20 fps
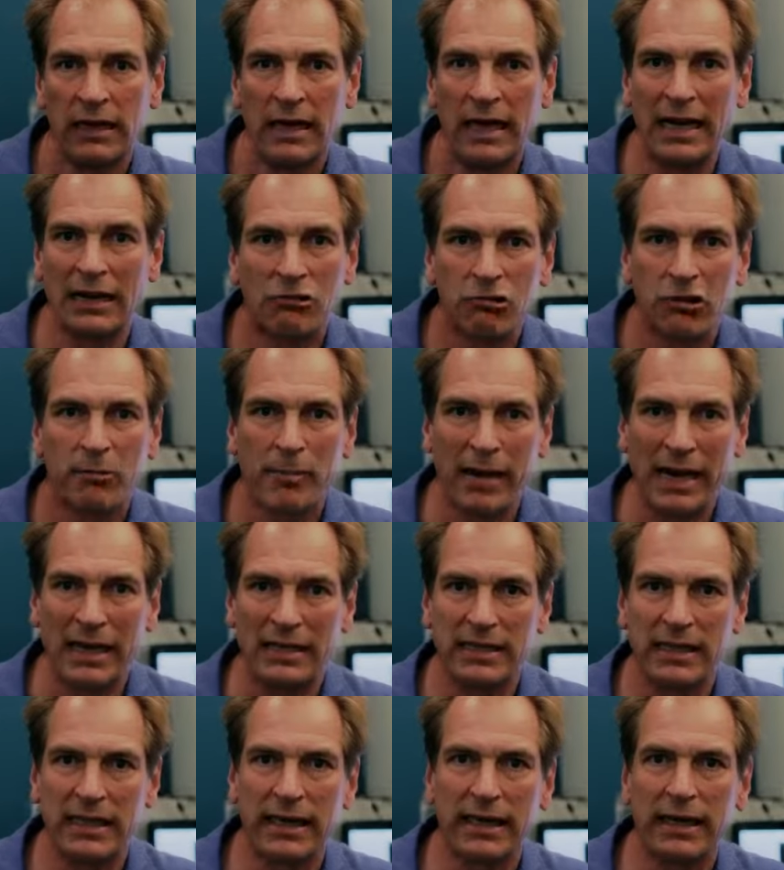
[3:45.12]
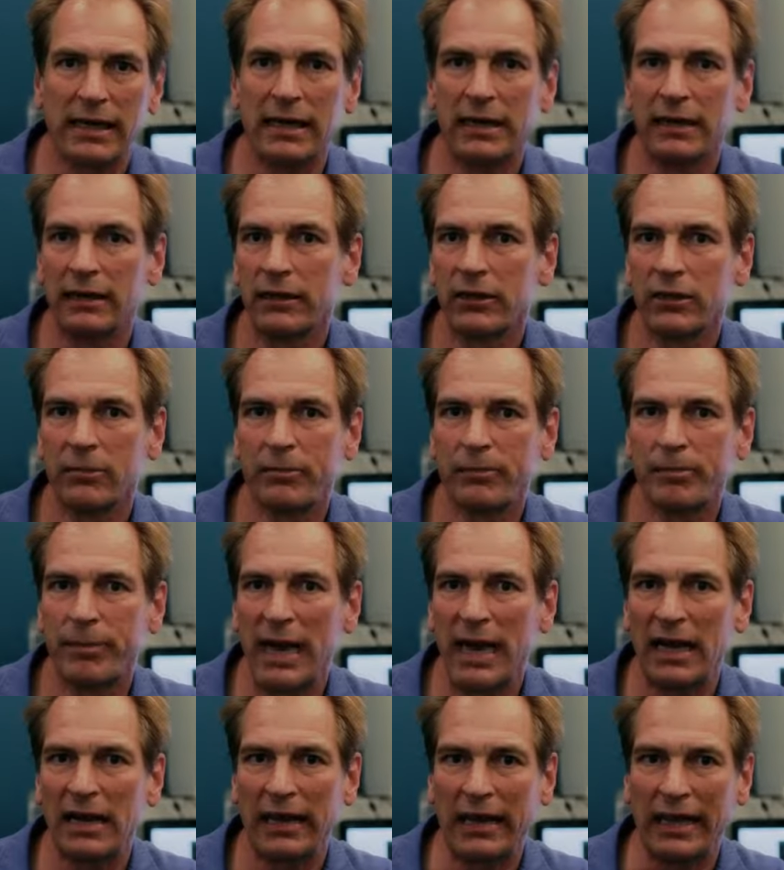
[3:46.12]
and dramatic and
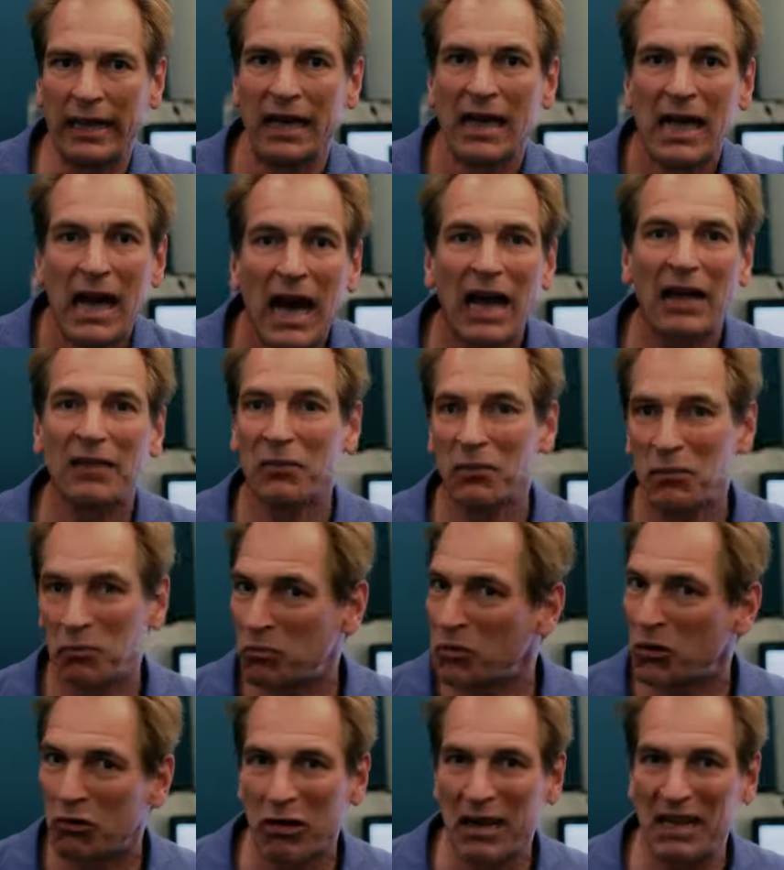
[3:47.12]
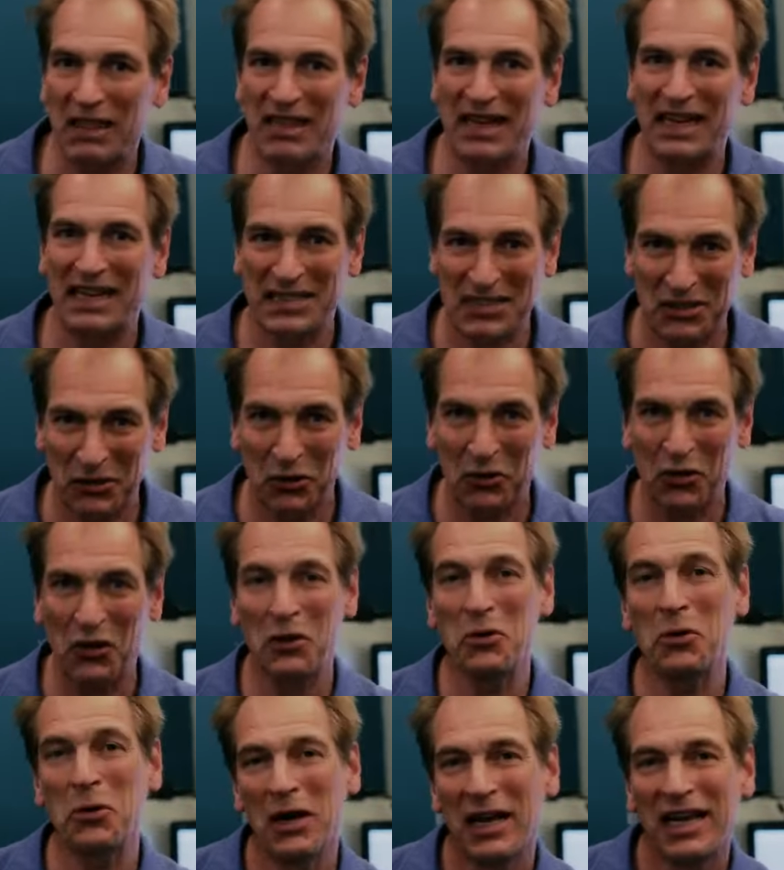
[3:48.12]
compelling. And the great thing is,
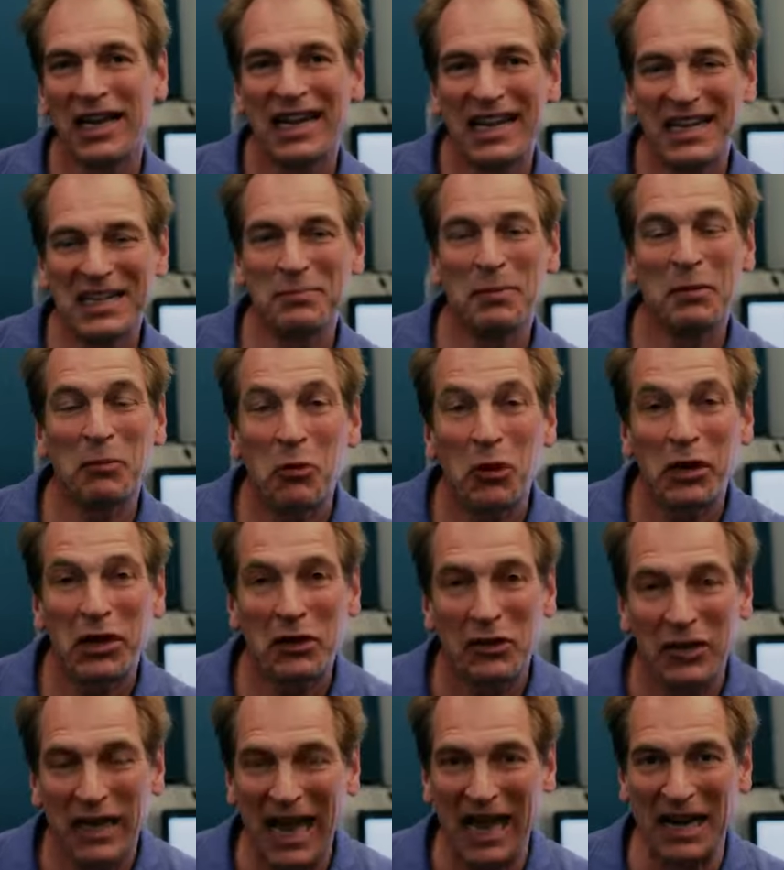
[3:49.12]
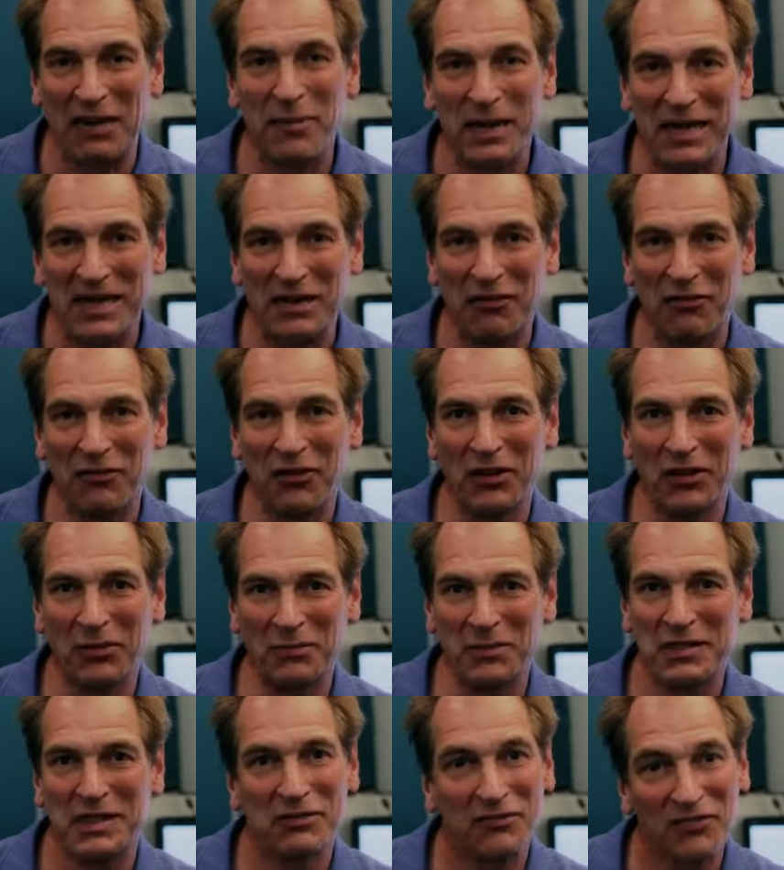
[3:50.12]
although he's been working on animated
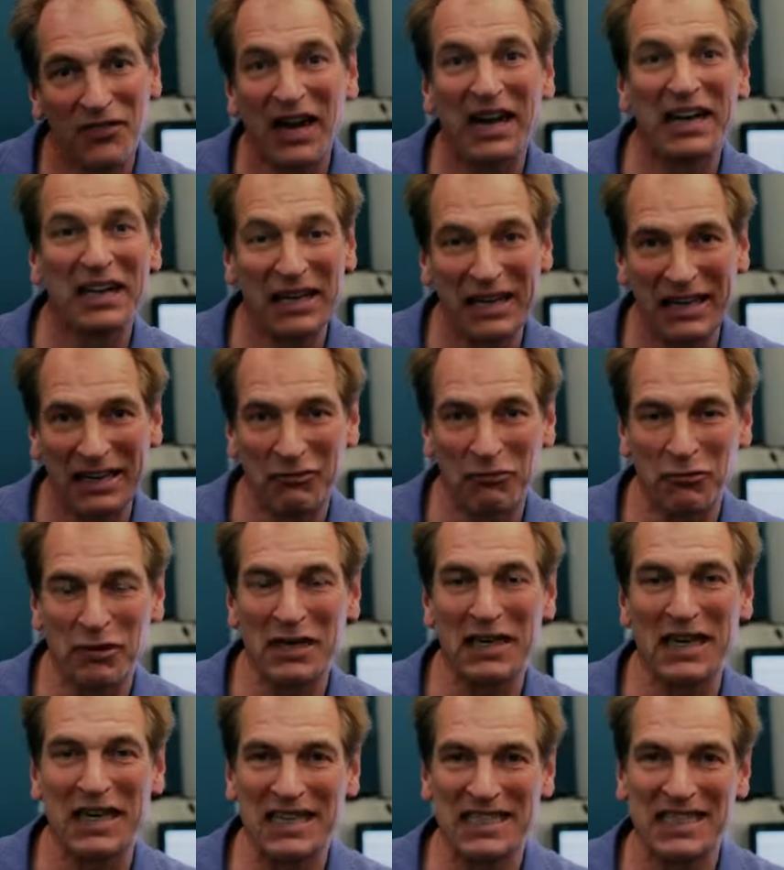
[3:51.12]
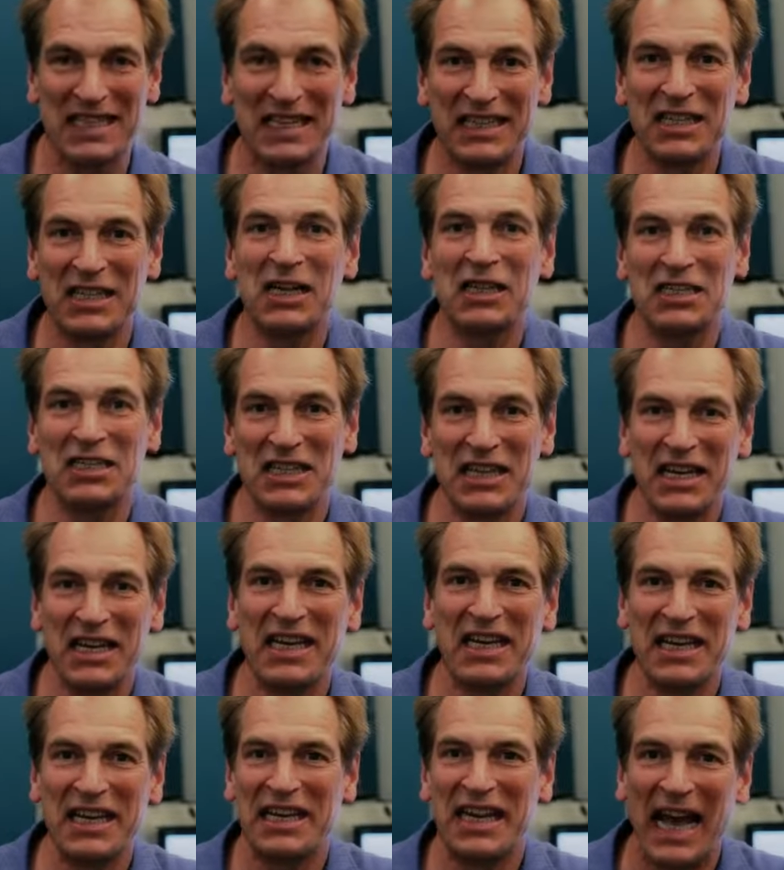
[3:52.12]
films, he finally realized he does
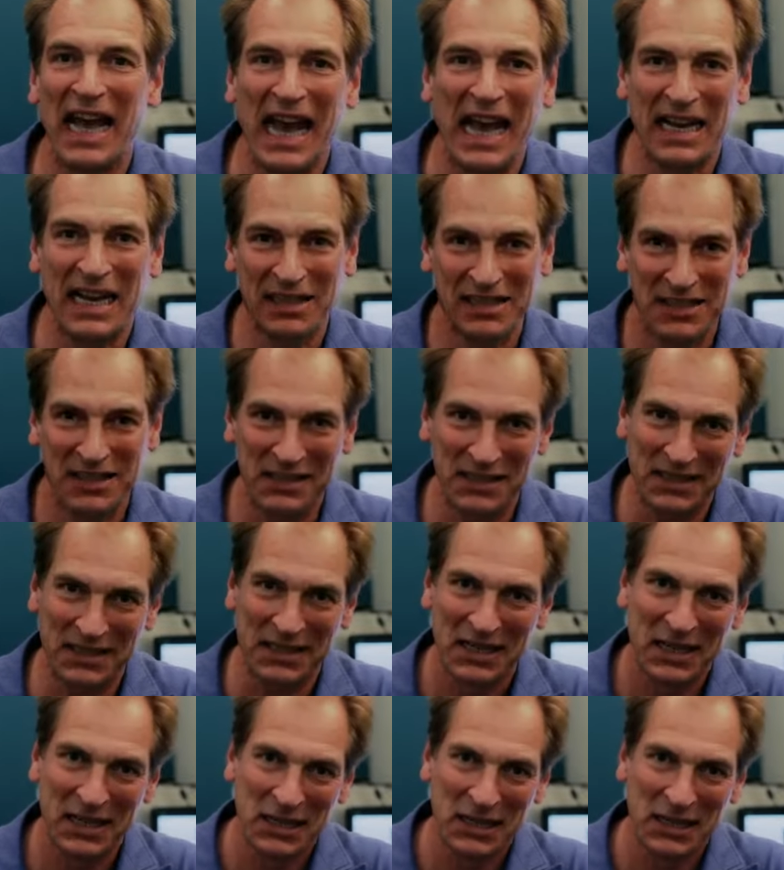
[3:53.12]
need actors.